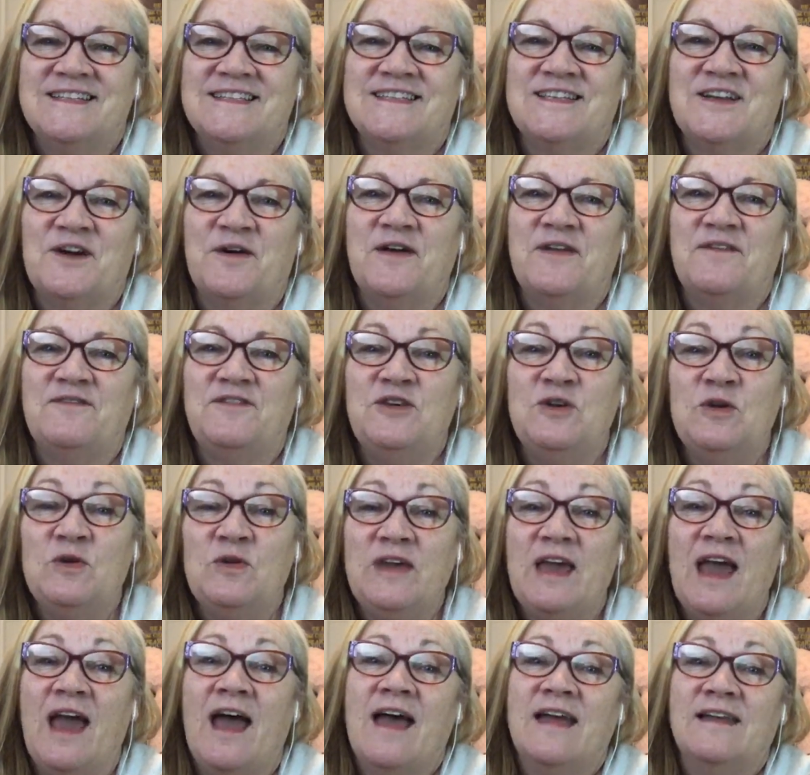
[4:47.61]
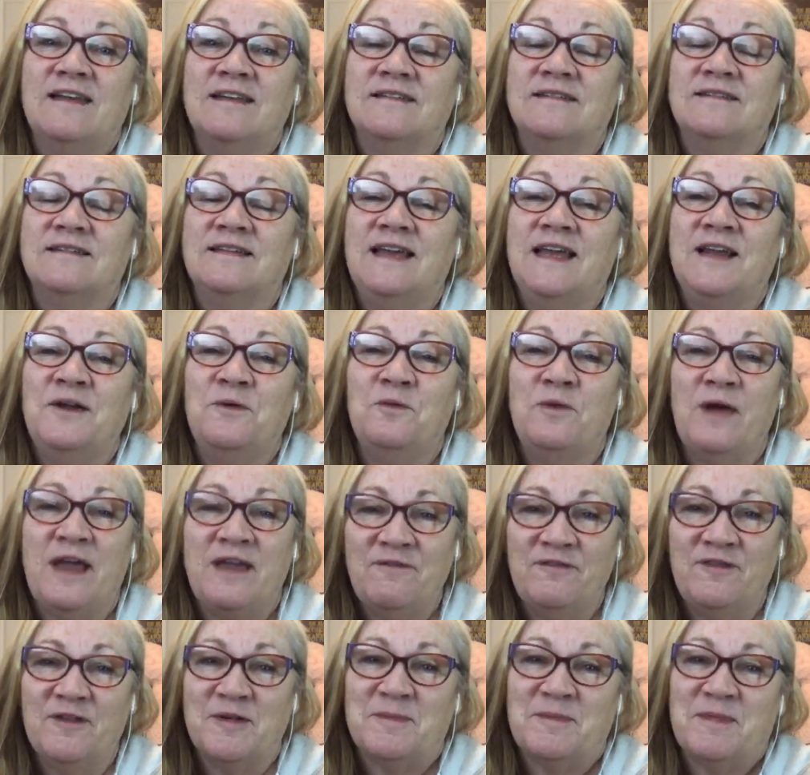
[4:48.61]
So if you can get
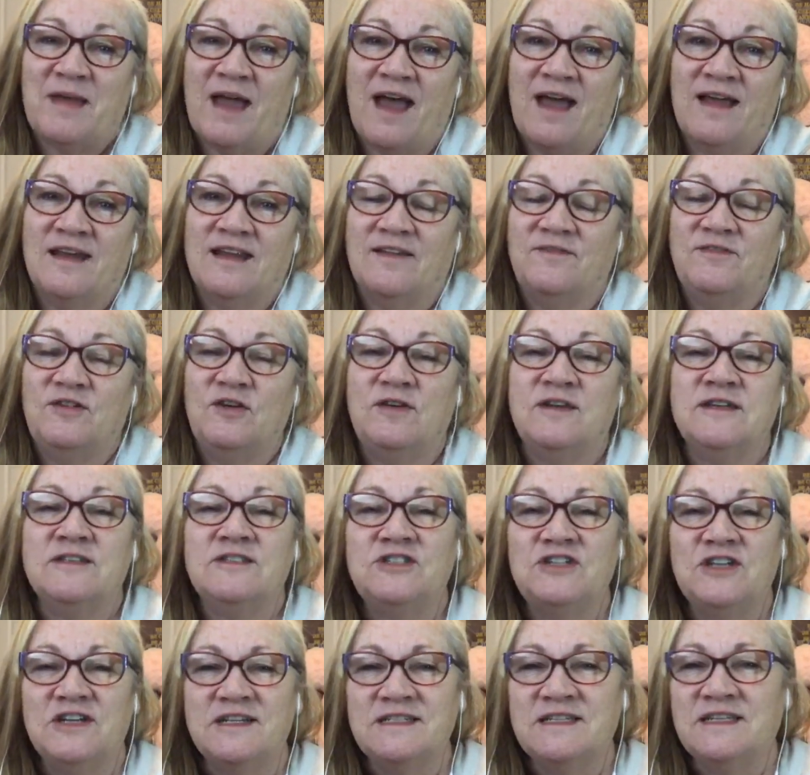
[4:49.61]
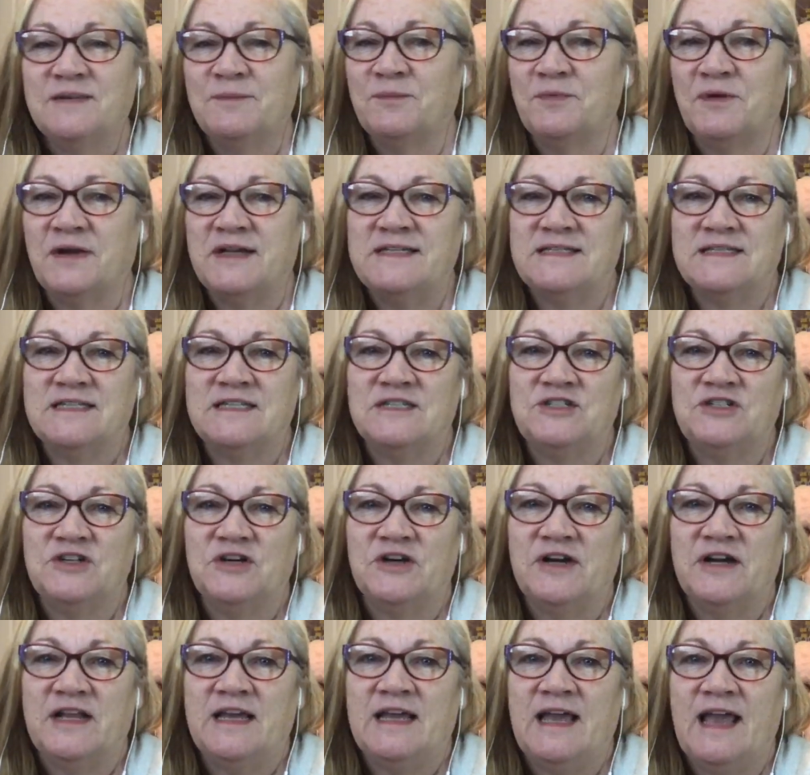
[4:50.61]
away from that, if you can just embrace the
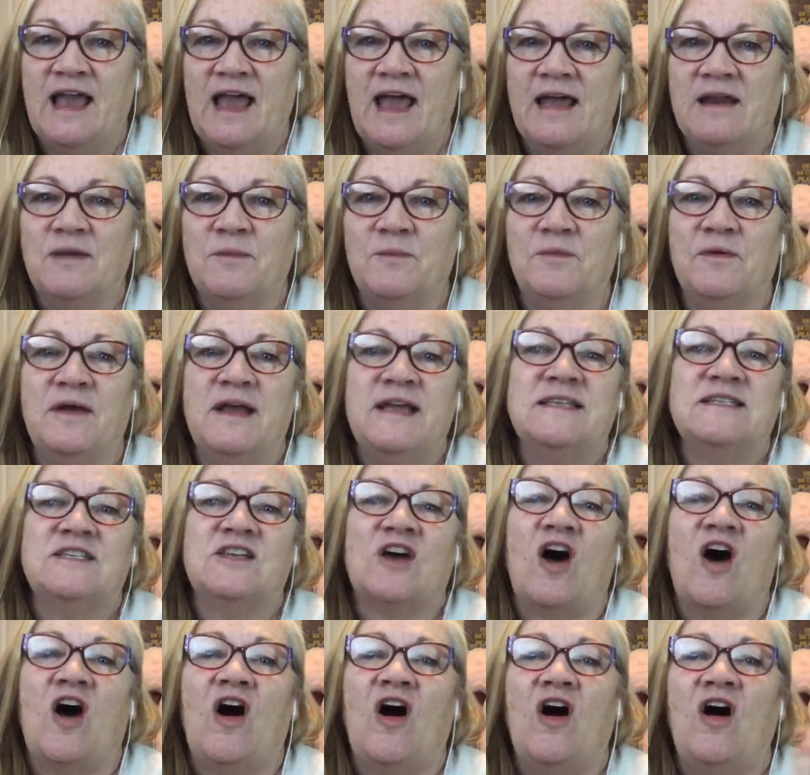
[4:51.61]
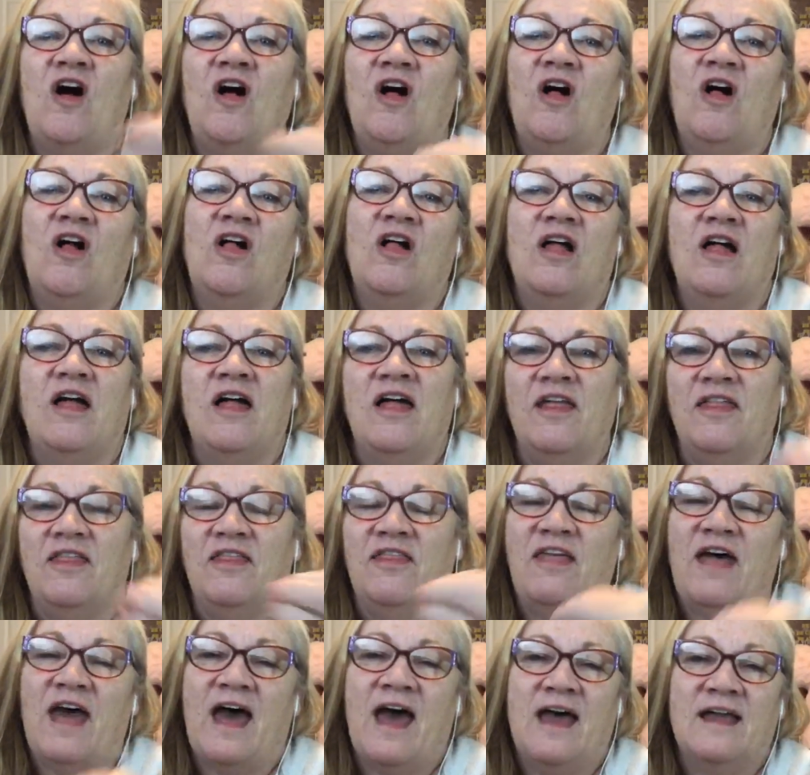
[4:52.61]
journey and embrace all
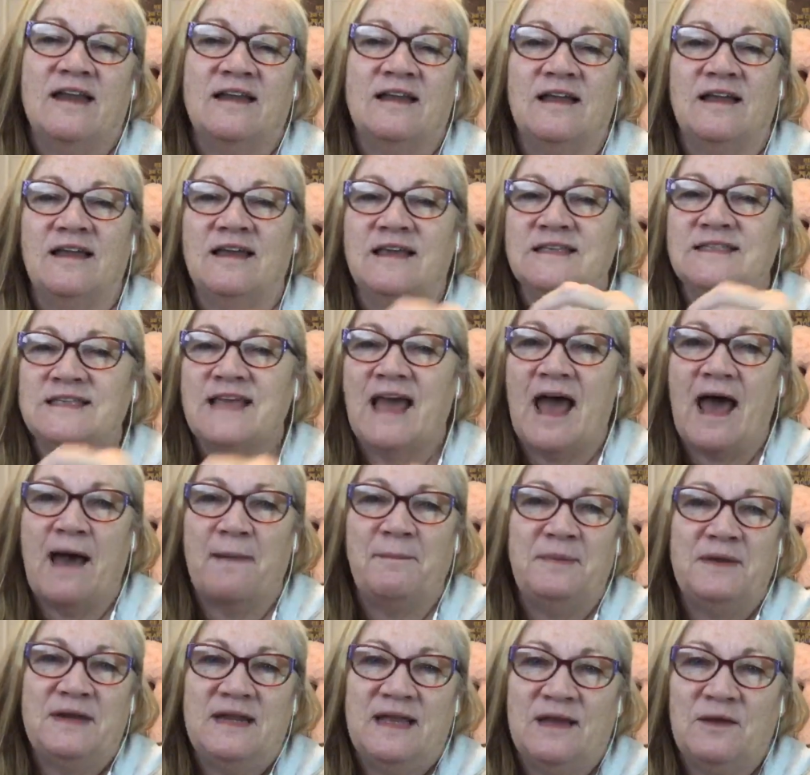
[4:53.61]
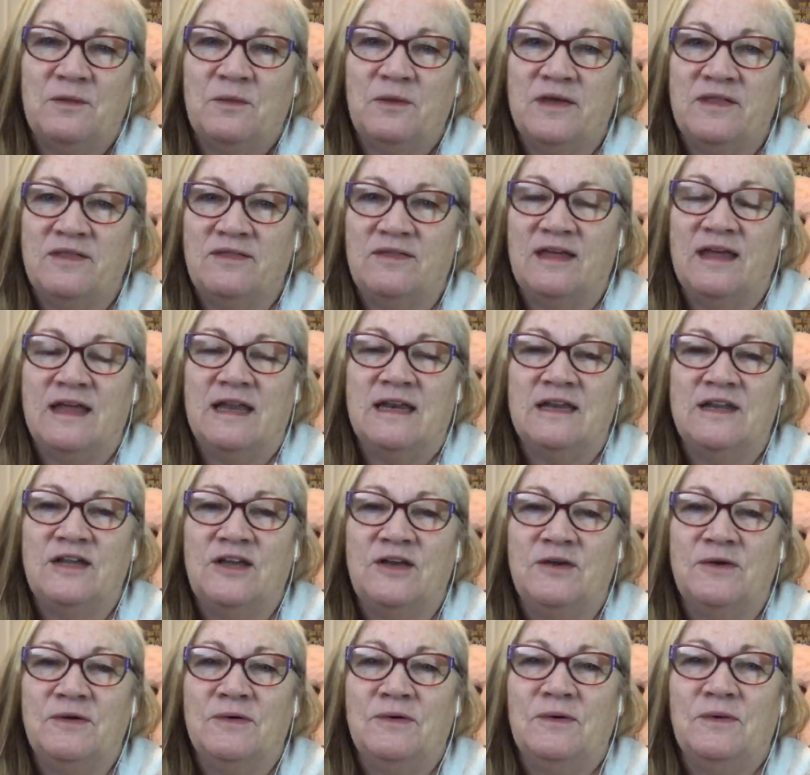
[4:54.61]
that is happening within
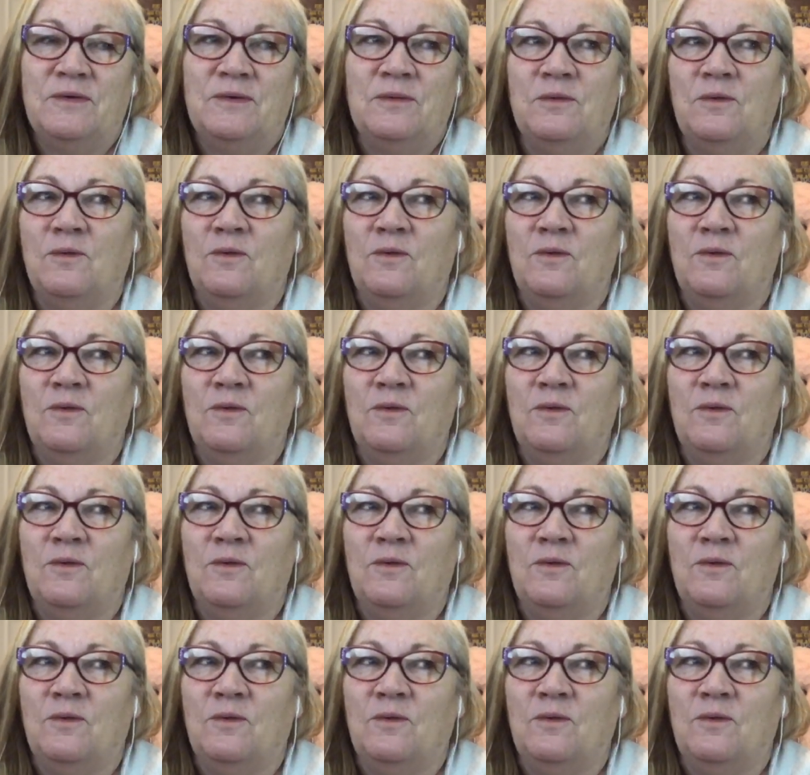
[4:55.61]
you,